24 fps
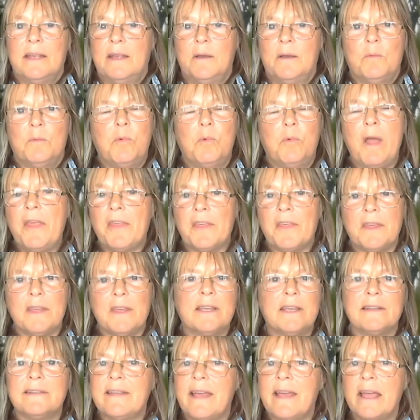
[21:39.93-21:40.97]
weather
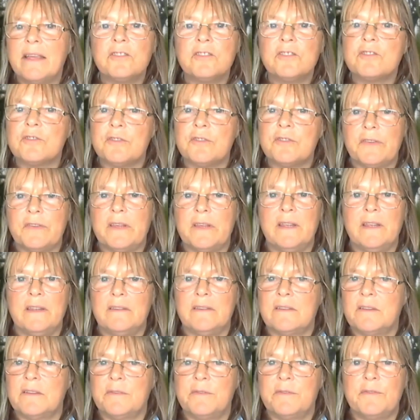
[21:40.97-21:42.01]
catastrophes.
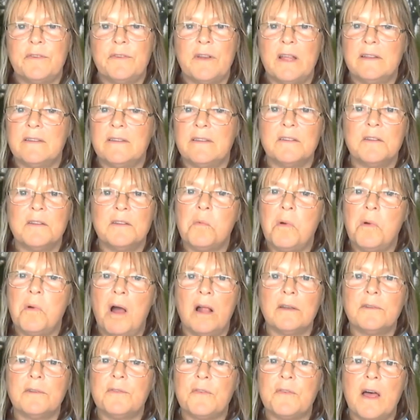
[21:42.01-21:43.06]
The floods and the
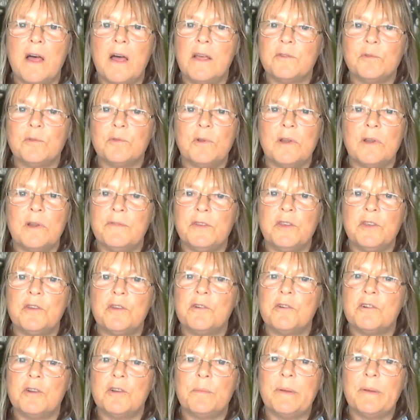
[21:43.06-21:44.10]
wildfires all over
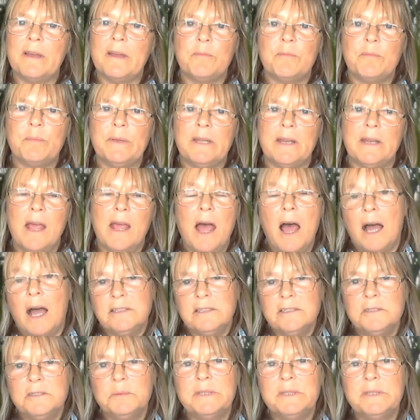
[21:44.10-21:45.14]
Europe have been, I don't
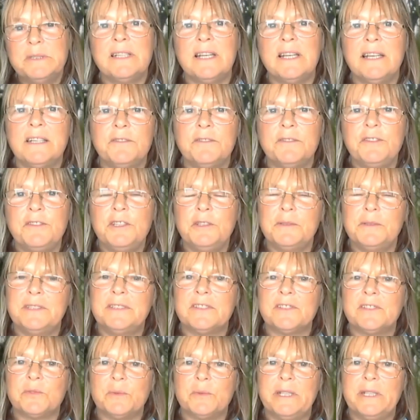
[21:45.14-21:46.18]
know what it's like for you in
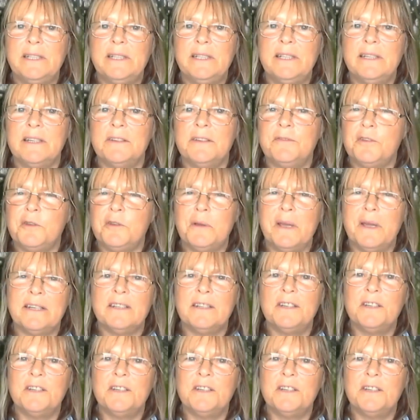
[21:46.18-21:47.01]
Sweden, if you've had